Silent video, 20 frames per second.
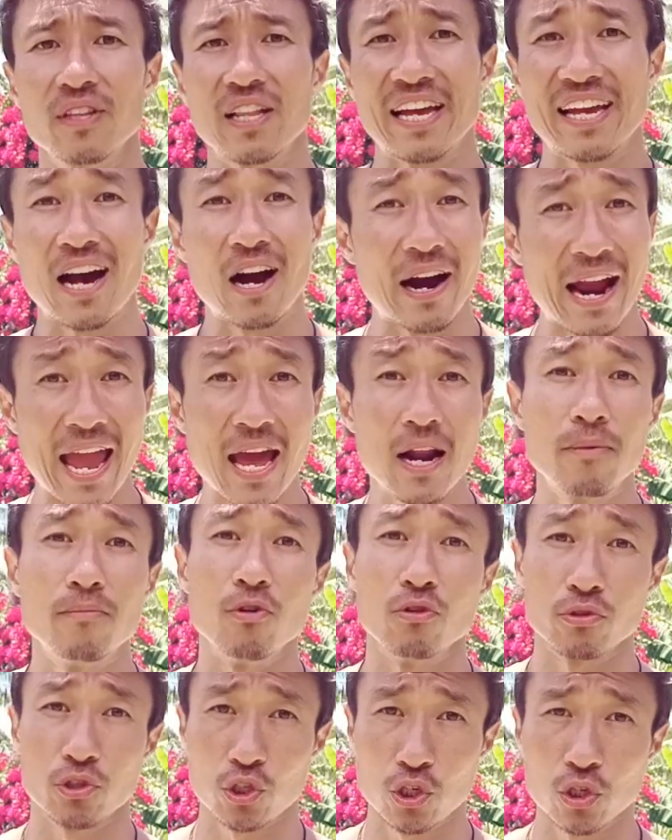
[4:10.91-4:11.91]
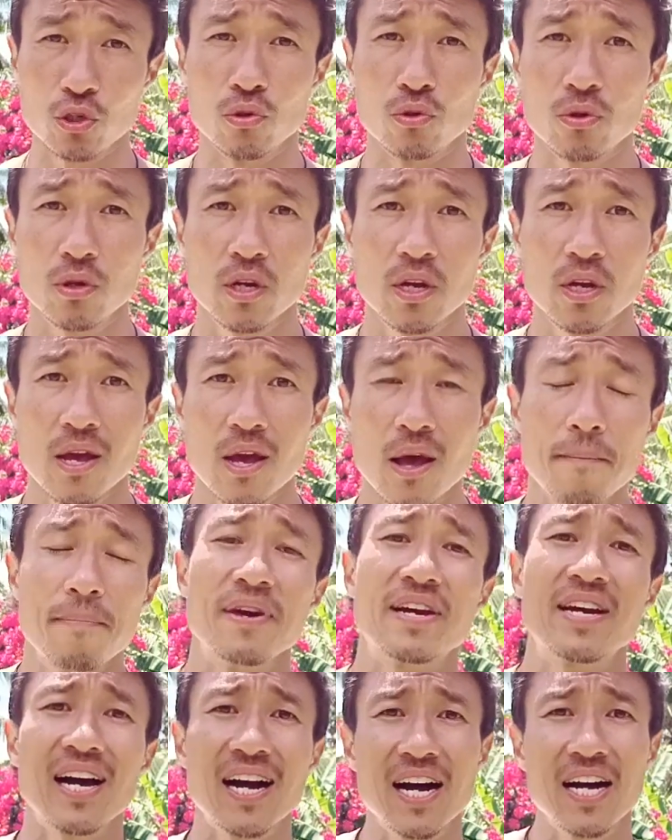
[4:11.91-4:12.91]
like how animals do,
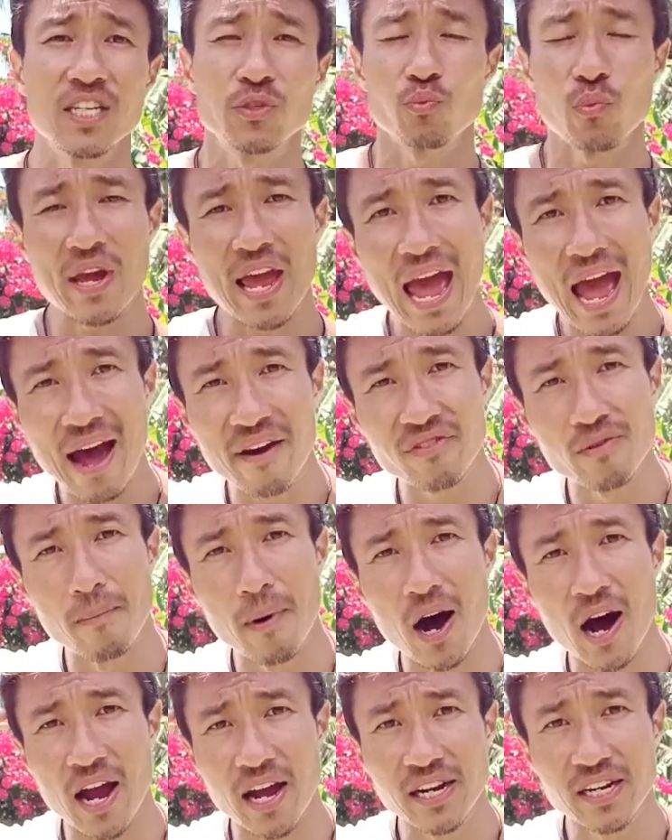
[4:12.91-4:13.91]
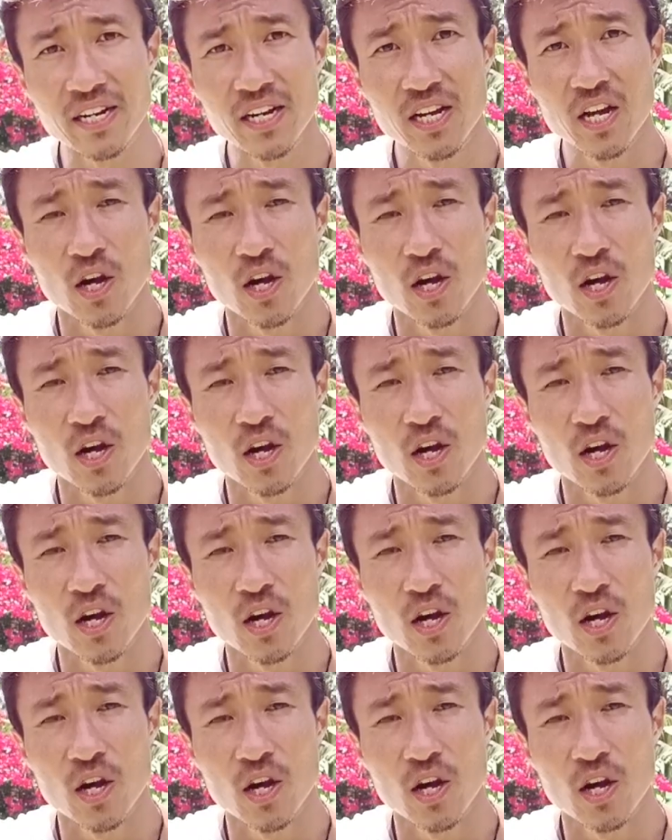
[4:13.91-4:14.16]
because we have the mind.